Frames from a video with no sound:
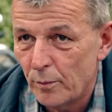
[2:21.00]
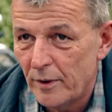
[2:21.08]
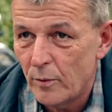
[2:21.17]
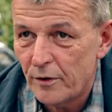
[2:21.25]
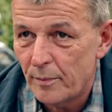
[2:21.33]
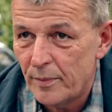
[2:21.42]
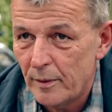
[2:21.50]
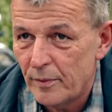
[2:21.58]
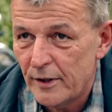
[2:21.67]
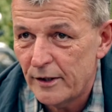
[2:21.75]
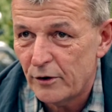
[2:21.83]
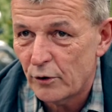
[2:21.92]
to be with
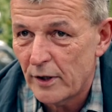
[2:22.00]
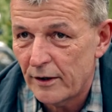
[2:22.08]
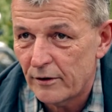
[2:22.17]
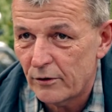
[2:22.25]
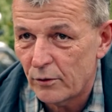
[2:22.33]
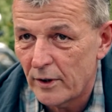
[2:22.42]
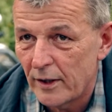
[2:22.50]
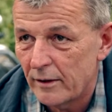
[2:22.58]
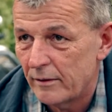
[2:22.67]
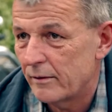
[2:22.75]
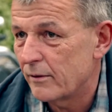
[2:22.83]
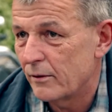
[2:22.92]
people here together to get
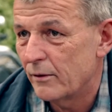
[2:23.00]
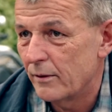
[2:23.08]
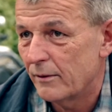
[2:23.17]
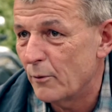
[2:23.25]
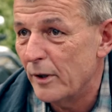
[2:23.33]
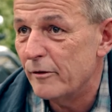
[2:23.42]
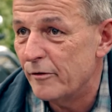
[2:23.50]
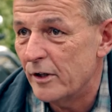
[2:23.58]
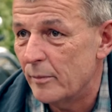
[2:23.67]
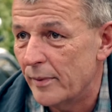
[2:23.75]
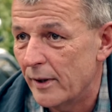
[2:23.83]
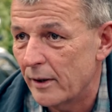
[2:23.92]
great
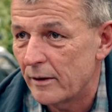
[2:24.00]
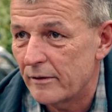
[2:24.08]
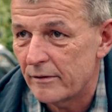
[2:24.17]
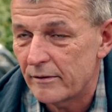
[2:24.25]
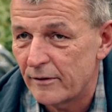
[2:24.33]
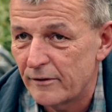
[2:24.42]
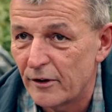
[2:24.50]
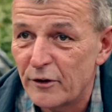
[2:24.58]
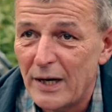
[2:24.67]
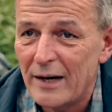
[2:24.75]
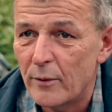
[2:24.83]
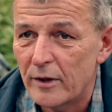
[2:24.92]
feedback. It's the
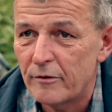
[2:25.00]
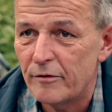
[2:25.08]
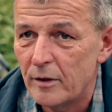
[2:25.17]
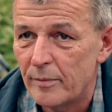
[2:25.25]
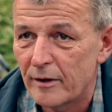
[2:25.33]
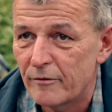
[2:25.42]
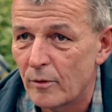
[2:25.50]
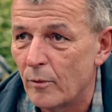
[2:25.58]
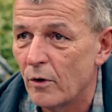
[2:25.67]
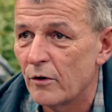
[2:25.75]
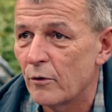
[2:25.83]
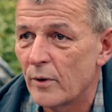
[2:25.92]
direct feedback
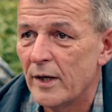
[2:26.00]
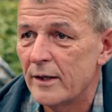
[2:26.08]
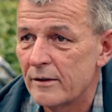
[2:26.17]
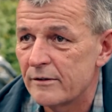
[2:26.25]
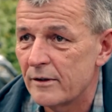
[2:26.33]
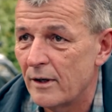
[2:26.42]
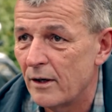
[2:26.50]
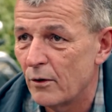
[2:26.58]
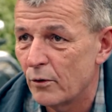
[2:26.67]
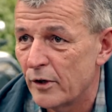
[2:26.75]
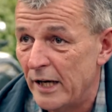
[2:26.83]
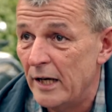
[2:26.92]
from all the riders,
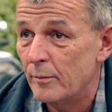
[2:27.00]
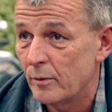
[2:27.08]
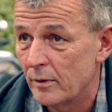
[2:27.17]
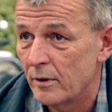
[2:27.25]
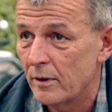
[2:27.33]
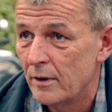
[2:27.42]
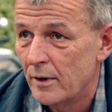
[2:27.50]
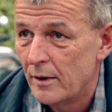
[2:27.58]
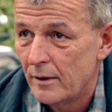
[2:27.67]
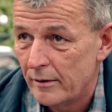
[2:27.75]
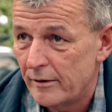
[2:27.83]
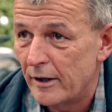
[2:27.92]
how capable
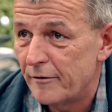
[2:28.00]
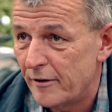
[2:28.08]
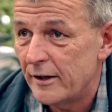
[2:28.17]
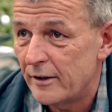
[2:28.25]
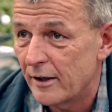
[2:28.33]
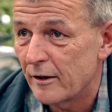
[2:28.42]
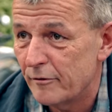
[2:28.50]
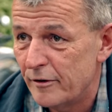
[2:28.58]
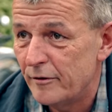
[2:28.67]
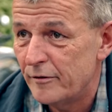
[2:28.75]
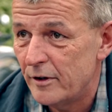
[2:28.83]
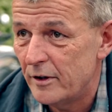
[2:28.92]
the
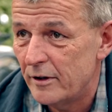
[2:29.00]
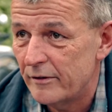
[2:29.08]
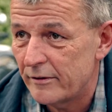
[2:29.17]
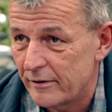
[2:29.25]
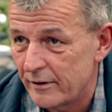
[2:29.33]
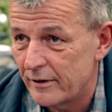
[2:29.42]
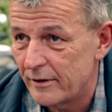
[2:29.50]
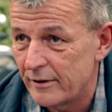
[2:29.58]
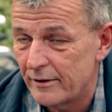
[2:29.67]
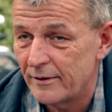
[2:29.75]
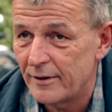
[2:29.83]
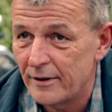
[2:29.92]
F850 is
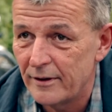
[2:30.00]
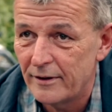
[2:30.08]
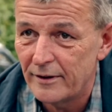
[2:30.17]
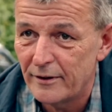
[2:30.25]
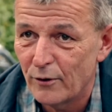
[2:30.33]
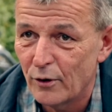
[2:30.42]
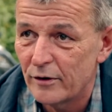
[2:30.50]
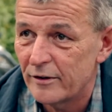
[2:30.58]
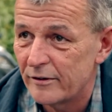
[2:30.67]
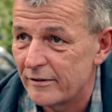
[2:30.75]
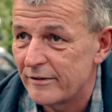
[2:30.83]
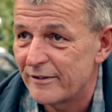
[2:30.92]
uh, in, in all
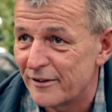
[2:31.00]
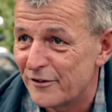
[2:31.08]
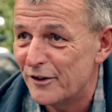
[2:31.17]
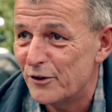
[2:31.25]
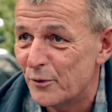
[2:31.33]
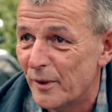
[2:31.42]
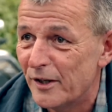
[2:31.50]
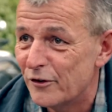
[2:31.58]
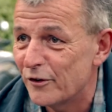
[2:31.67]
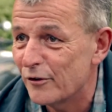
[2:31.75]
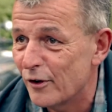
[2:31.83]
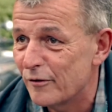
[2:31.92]
these
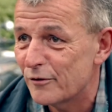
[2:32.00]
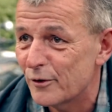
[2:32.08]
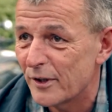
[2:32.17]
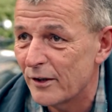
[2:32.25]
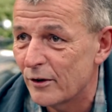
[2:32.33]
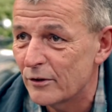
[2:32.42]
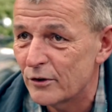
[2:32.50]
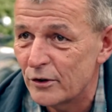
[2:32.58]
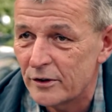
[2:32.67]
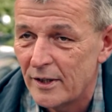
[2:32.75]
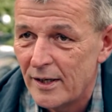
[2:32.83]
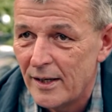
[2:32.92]
situations, off-road and
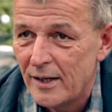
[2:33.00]
on-road.